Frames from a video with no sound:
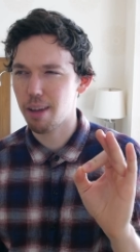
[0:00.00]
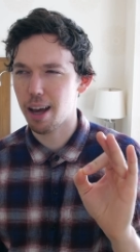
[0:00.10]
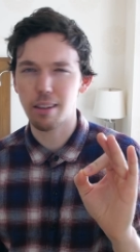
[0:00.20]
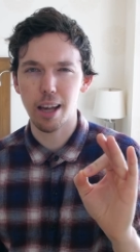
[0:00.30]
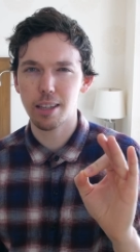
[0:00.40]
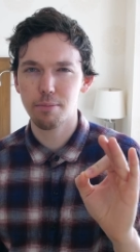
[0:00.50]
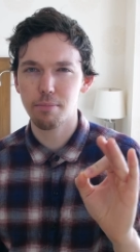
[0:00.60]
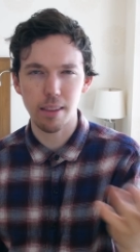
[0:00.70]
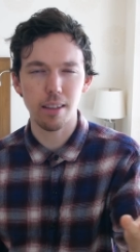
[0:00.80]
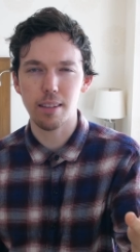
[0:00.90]
I like.
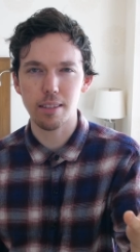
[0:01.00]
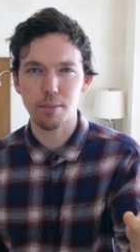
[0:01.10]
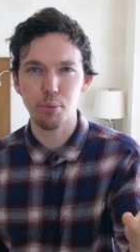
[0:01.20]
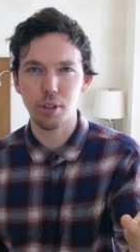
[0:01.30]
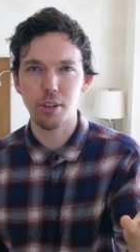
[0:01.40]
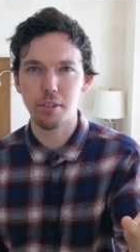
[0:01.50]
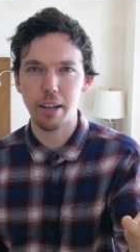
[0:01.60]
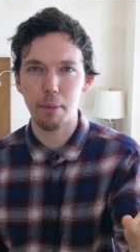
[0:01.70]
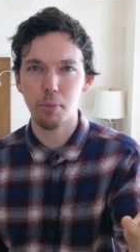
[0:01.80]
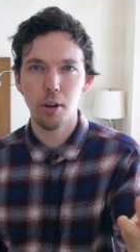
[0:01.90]
I think that's a pretty good
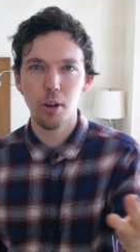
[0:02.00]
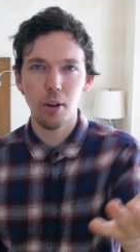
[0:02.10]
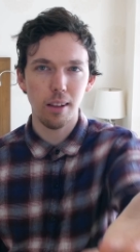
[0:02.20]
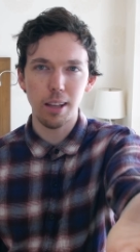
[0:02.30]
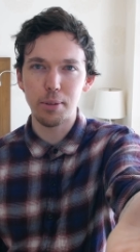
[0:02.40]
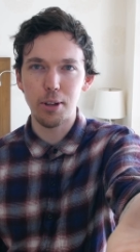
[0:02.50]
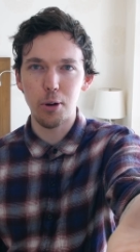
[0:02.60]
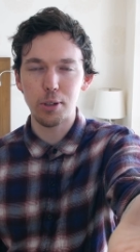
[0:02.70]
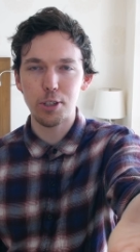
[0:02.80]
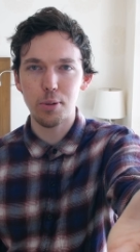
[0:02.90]
name. Let me
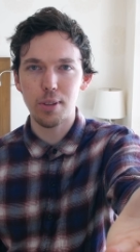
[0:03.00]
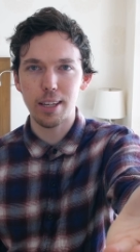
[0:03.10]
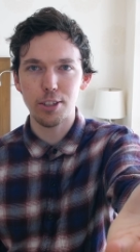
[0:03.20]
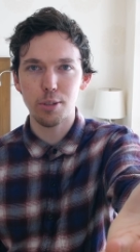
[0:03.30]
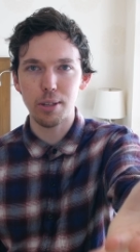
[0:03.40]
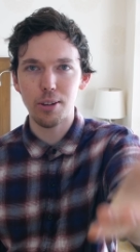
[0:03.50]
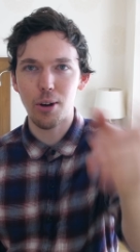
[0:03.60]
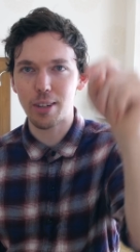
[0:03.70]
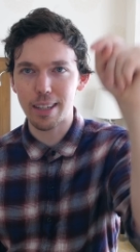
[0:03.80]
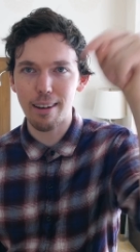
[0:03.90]
know what you think it should be
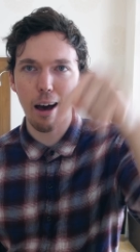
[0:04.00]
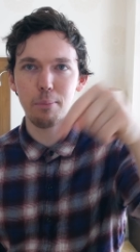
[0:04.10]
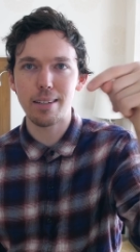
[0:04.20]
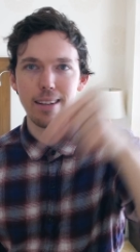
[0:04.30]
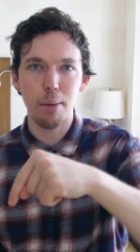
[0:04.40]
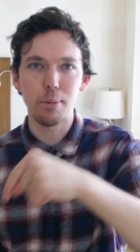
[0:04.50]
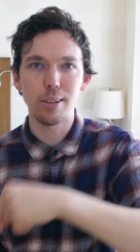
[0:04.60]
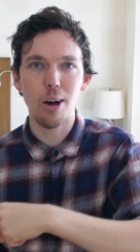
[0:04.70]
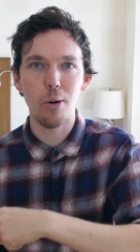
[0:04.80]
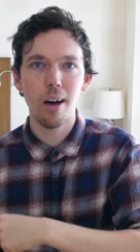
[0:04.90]
called in the comment down
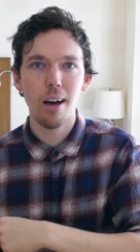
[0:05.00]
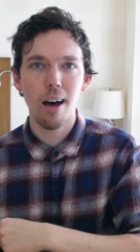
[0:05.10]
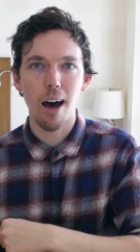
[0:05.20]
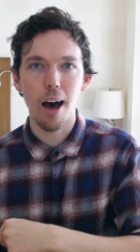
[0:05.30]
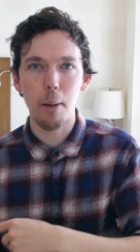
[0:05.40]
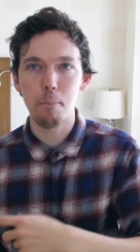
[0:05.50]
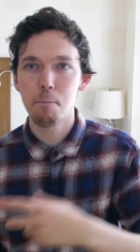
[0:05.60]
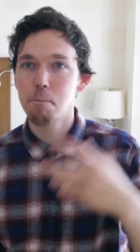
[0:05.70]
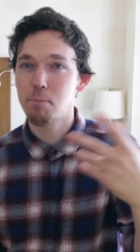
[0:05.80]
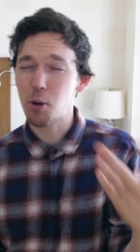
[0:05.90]
below.
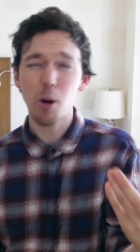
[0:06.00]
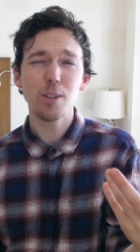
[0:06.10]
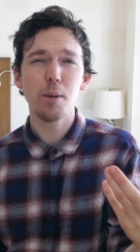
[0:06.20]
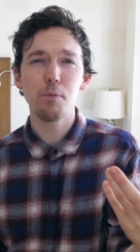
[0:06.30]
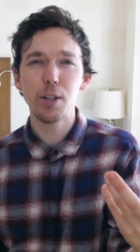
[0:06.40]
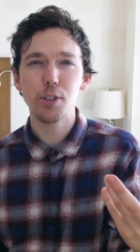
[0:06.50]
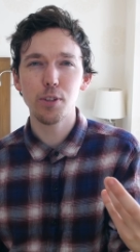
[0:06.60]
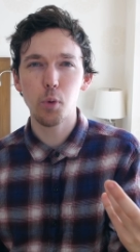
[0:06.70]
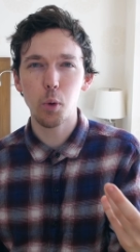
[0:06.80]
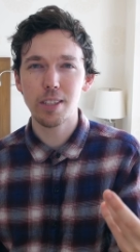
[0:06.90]
Um, there are some
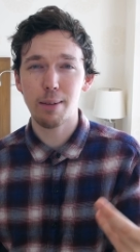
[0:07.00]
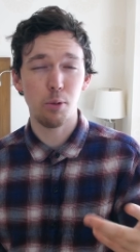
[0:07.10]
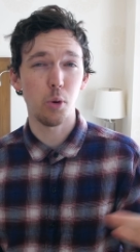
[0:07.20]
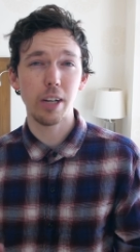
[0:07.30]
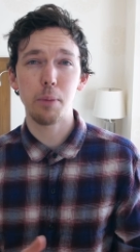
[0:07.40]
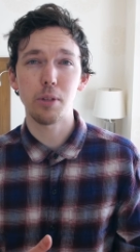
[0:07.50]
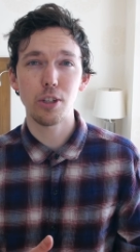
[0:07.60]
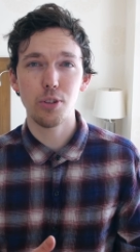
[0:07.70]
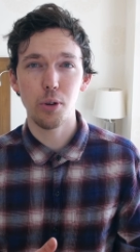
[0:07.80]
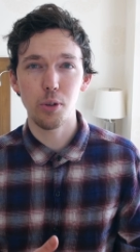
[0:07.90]
features, of course, that we weren't able
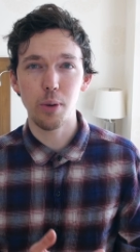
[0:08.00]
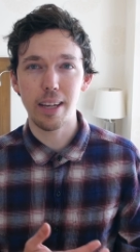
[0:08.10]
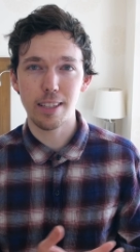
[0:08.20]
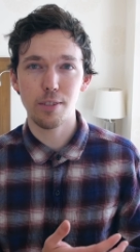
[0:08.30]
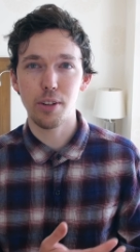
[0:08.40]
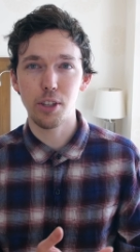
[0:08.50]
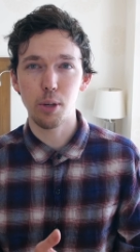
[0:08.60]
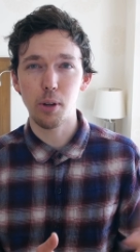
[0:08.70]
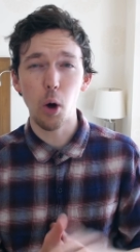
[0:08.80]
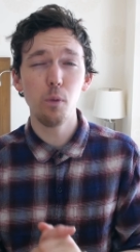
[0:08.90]
to show you in this
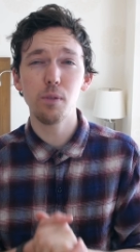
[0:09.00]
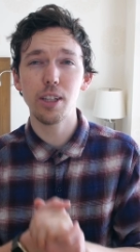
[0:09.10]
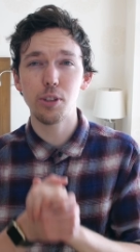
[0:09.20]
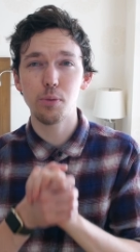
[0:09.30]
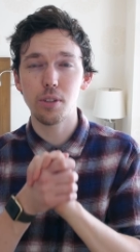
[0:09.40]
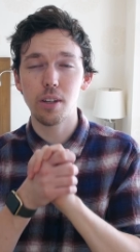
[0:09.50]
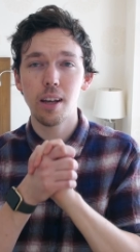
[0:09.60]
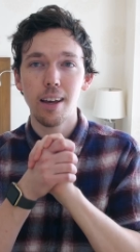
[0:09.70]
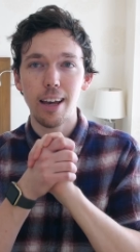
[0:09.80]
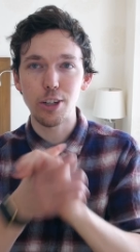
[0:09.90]
video, but hopefully you
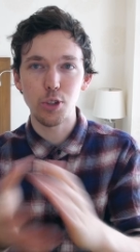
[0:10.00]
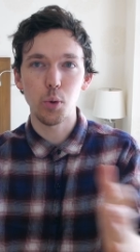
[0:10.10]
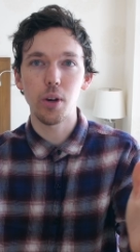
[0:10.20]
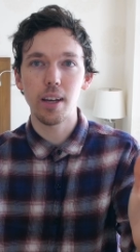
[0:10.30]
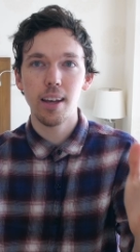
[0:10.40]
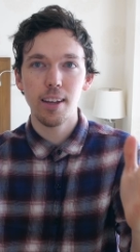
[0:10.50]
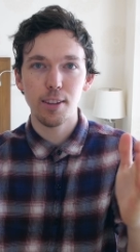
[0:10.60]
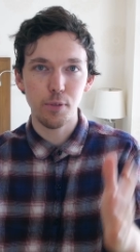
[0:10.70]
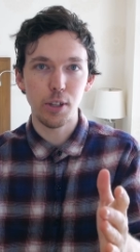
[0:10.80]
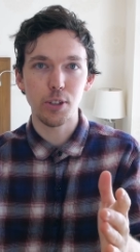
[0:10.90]
did enjoy
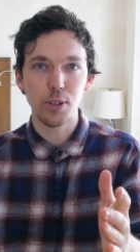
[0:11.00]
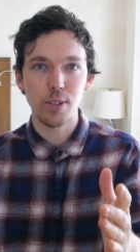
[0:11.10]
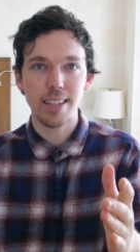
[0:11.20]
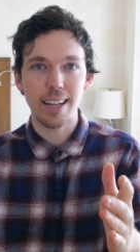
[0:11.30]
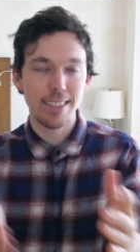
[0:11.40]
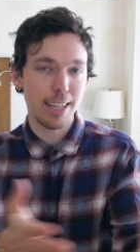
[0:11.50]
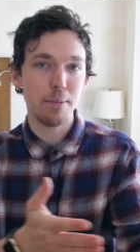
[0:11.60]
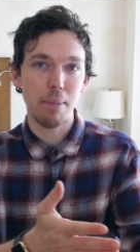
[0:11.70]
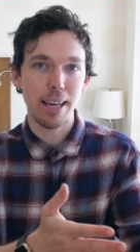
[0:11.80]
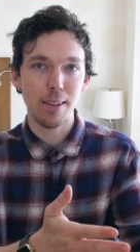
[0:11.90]
the features that
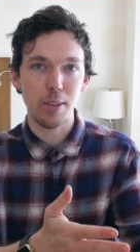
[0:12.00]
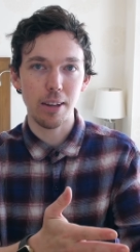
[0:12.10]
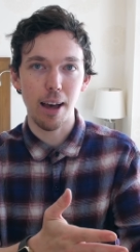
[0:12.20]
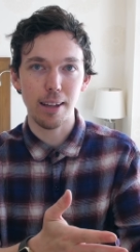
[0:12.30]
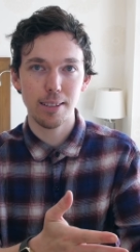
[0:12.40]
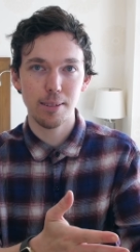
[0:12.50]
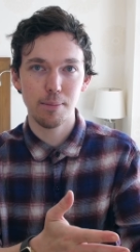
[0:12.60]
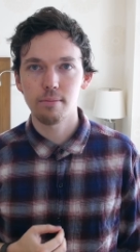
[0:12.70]
did make the cut.